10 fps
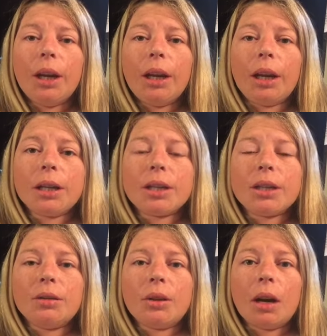He gets
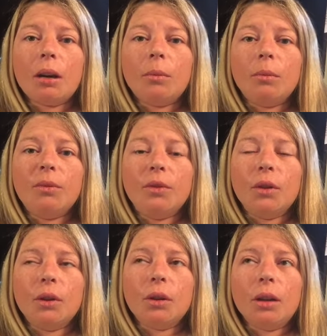to come
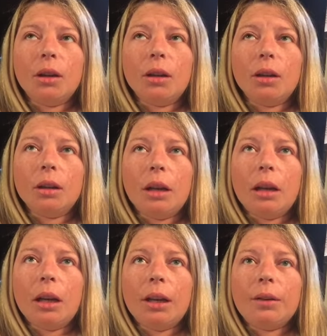for
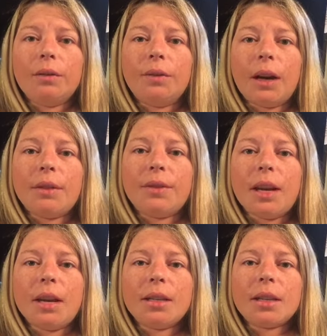like 5
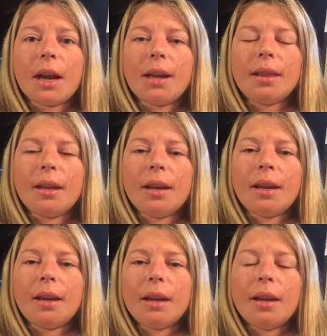days, I
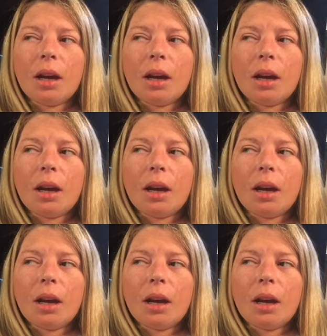think.